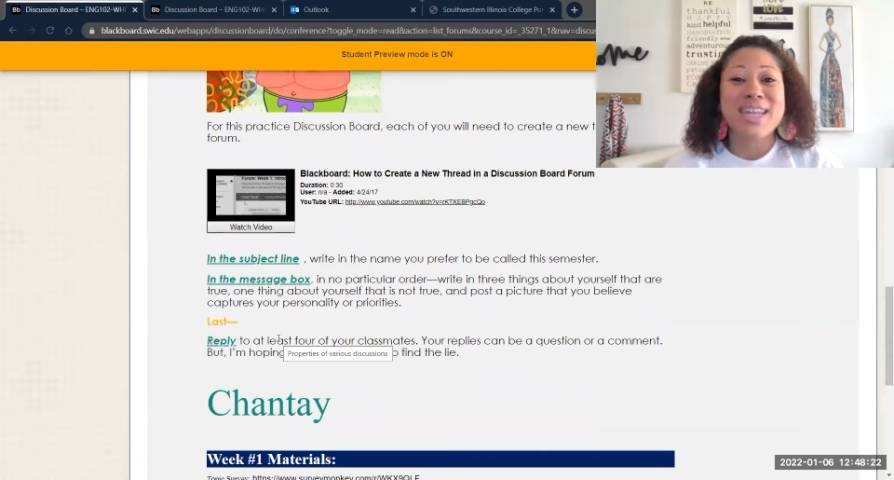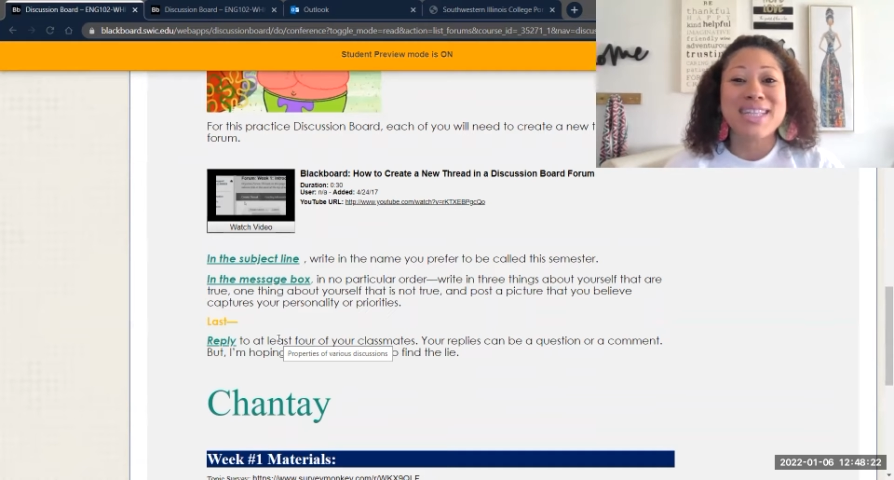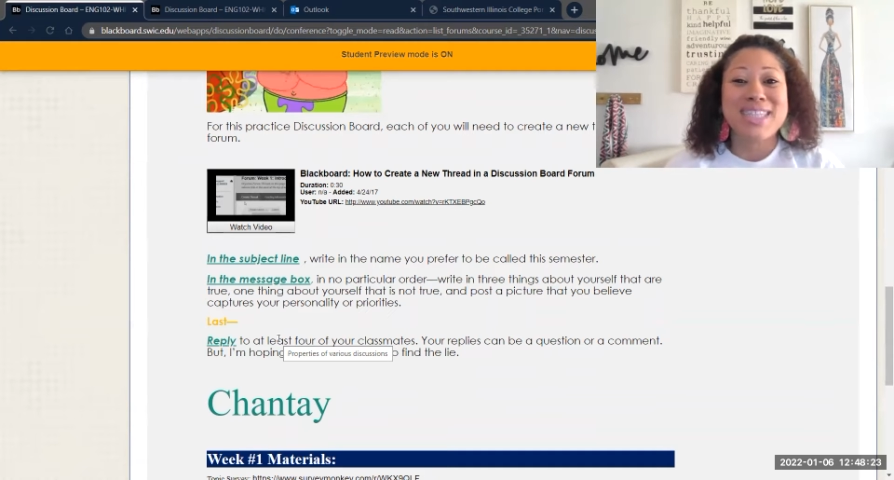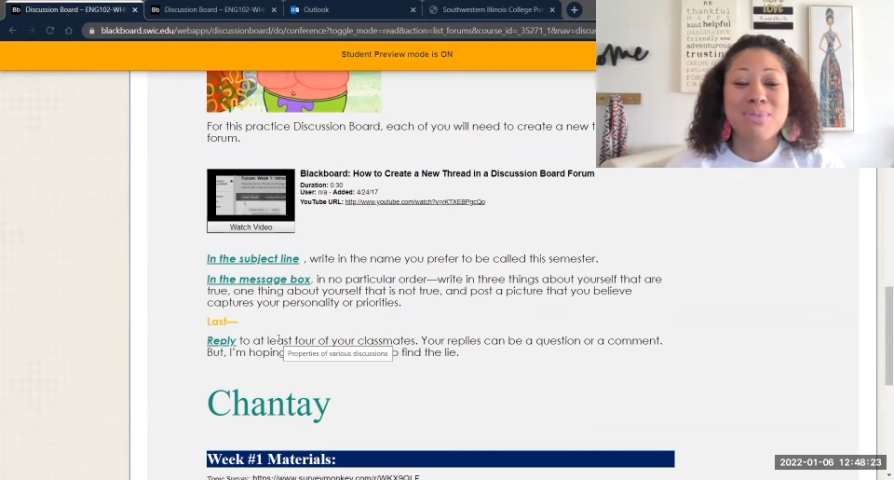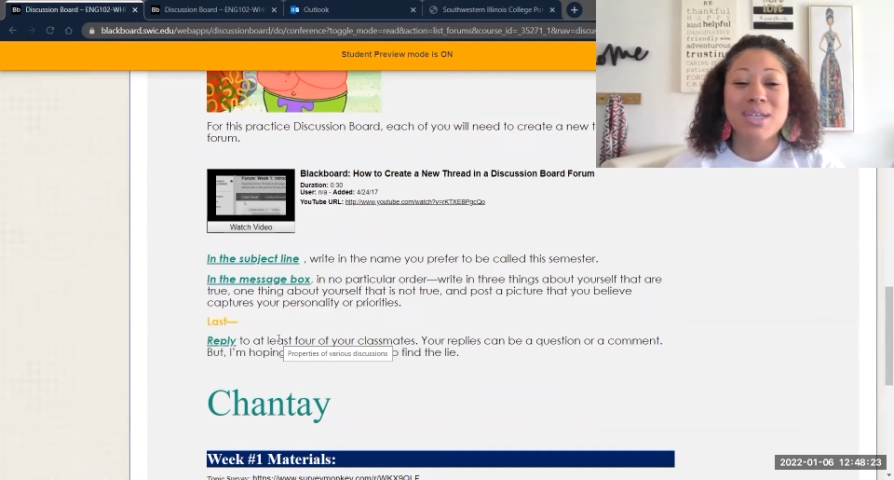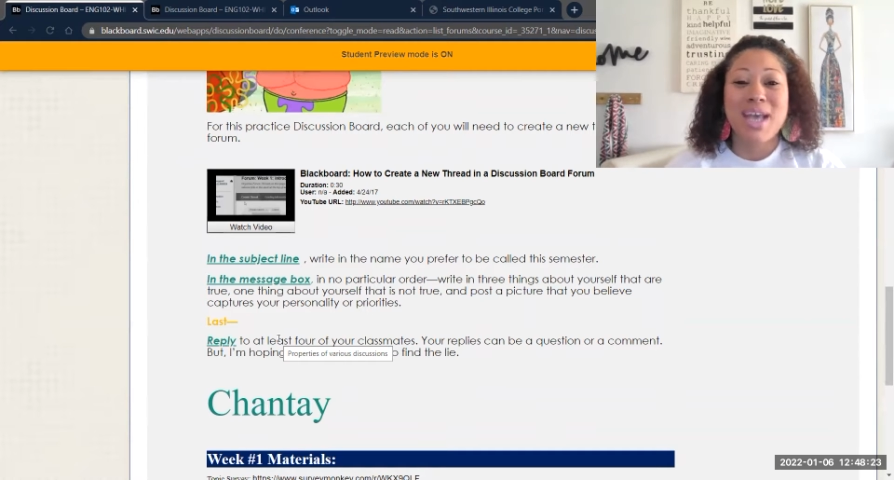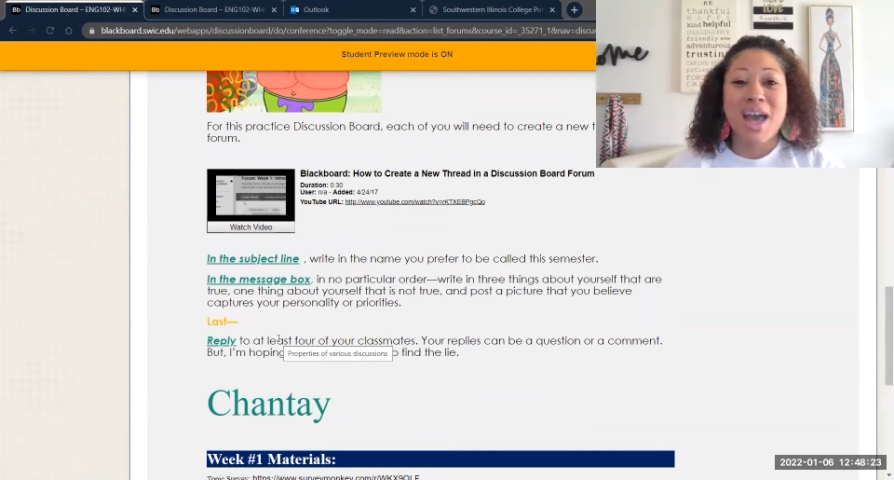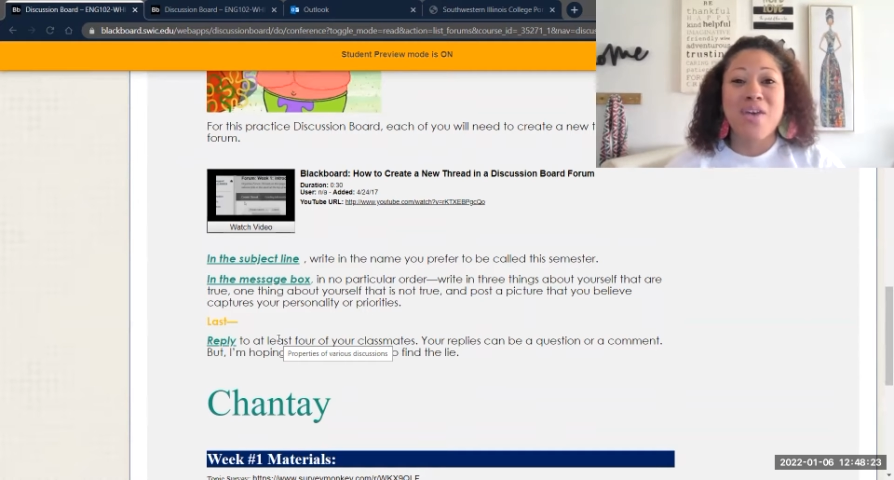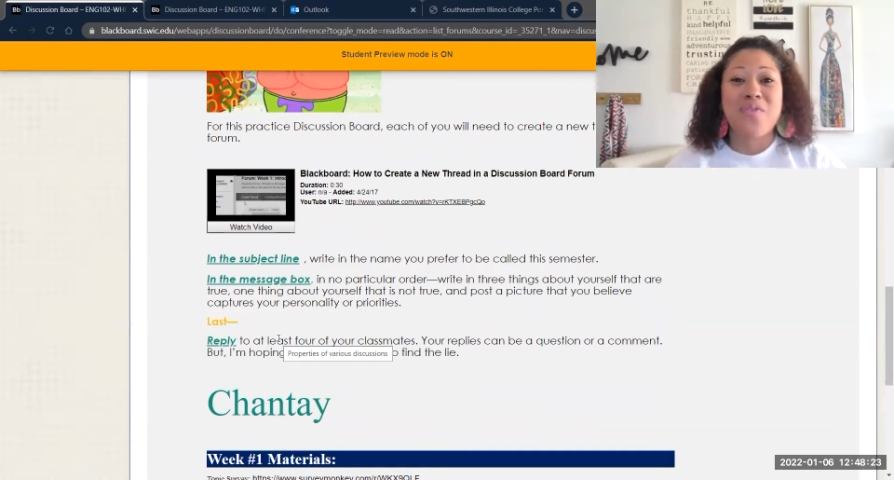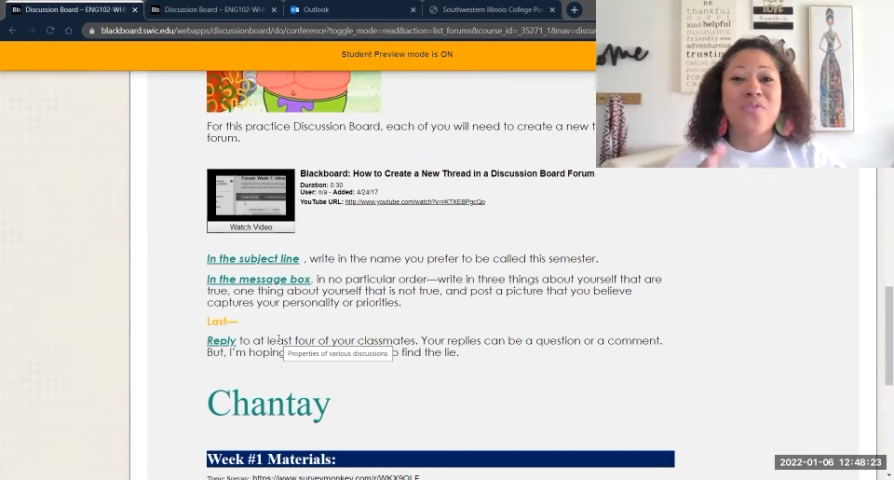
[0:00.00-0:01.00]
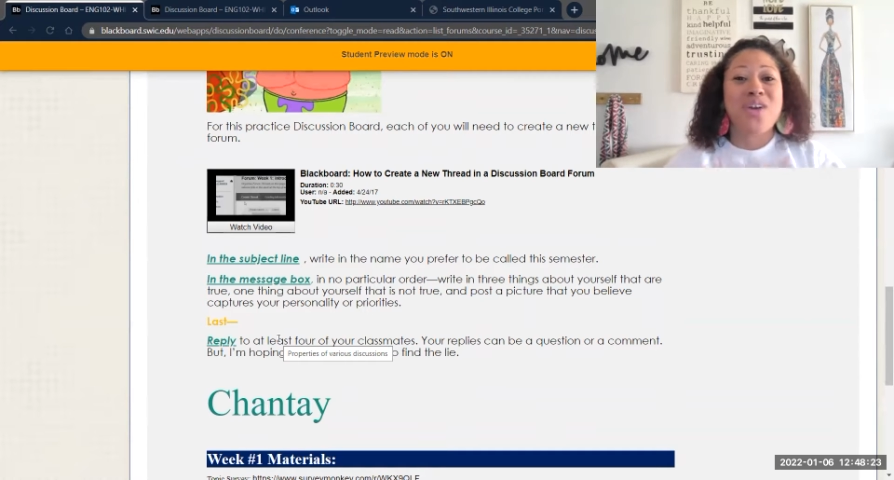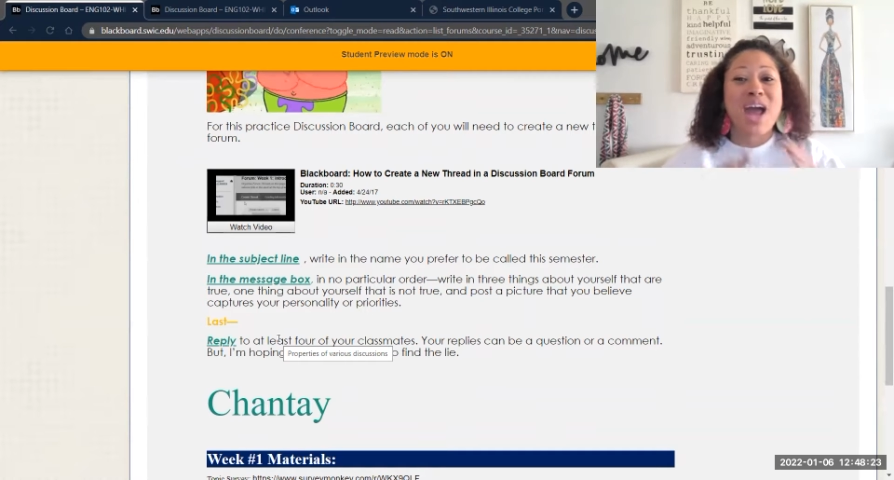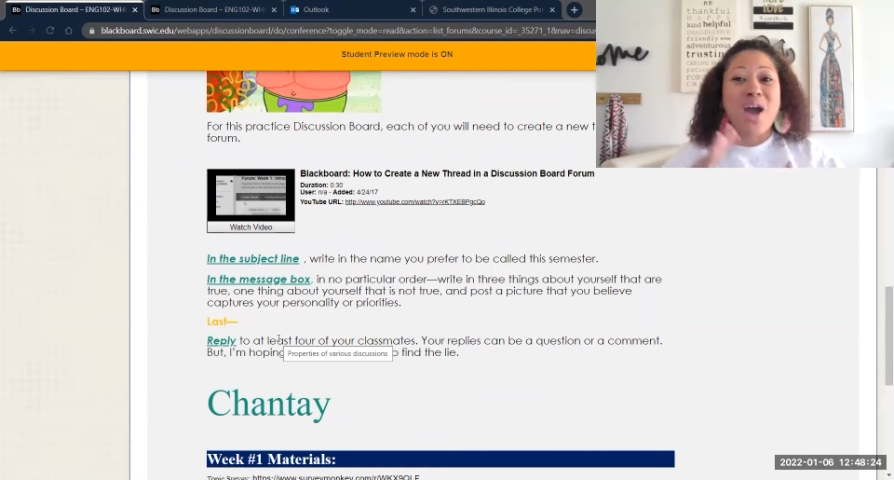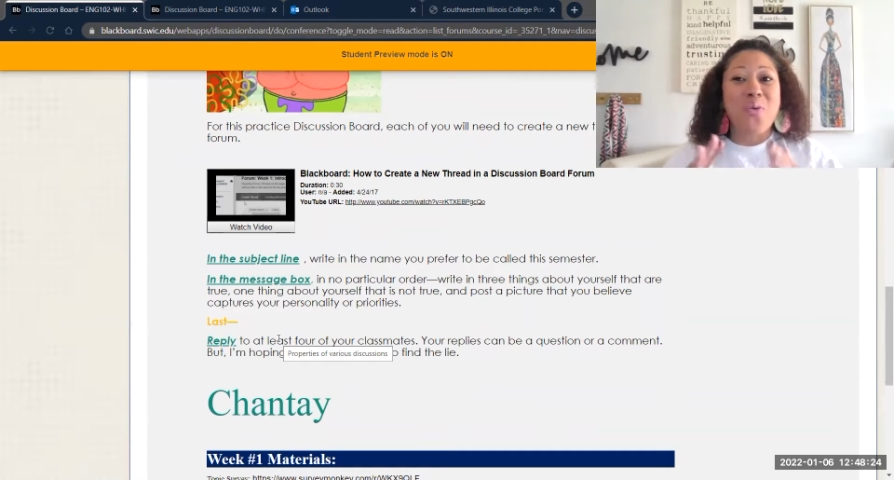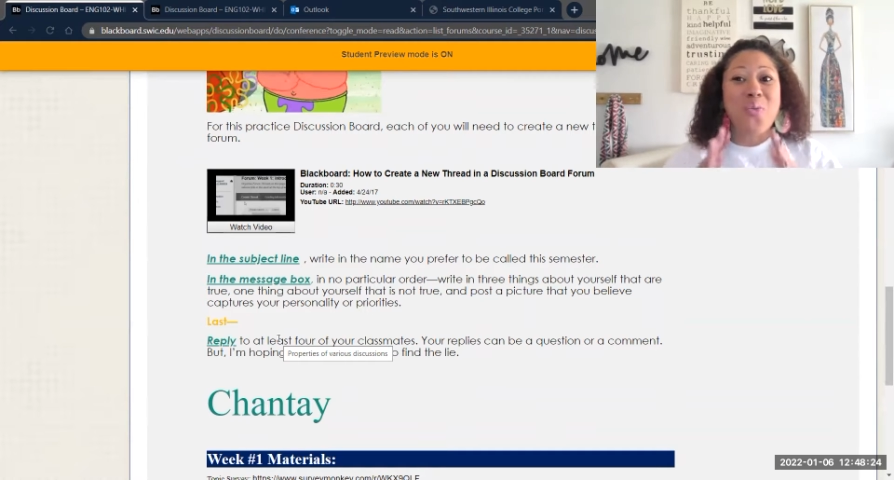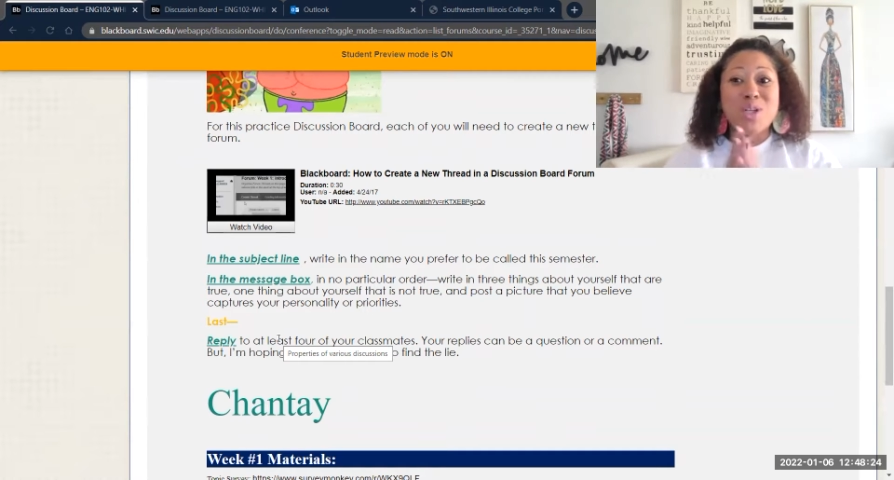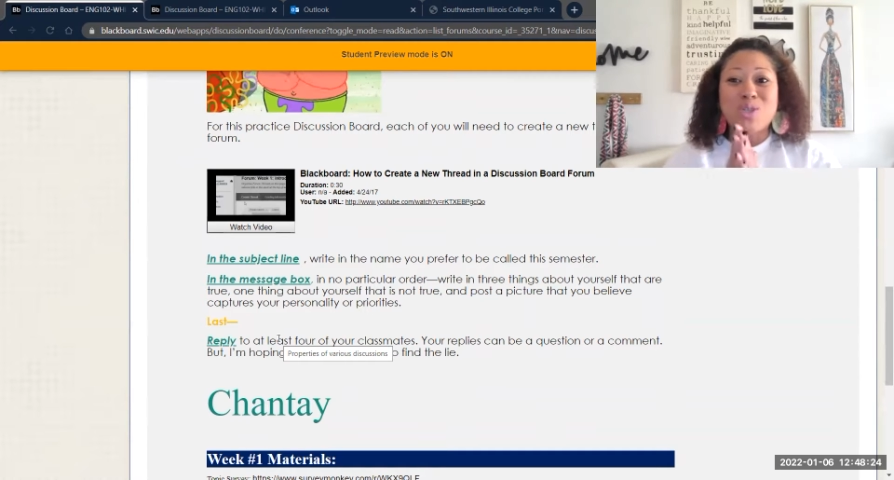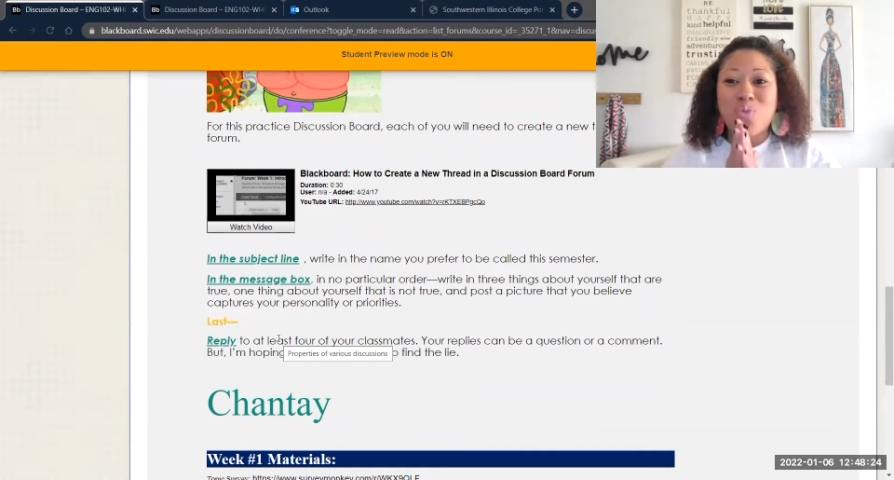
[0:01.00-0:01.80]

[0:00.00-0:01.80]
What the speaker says: an attempt to kind of fret out which